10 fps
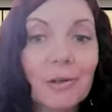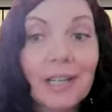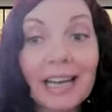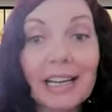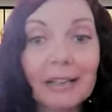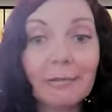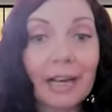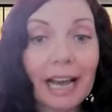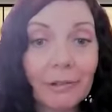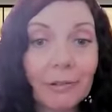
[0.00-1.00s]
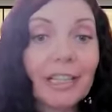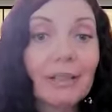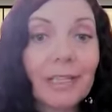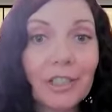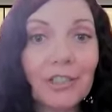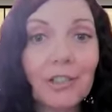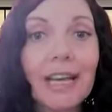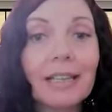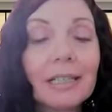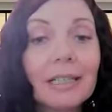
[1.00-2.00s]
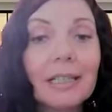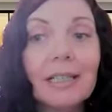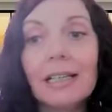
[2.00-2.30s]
So yeah, I, I would recommend you do that.